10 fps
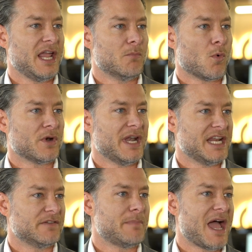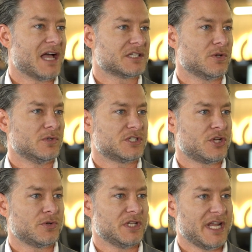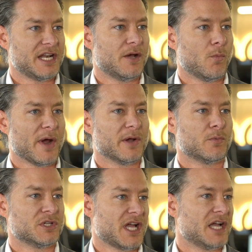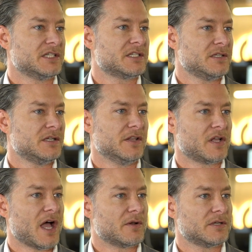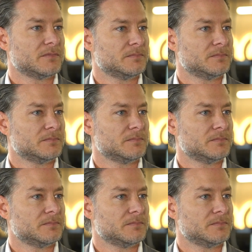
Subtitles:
a more native path. So it's securing the data where it resides in the cloud.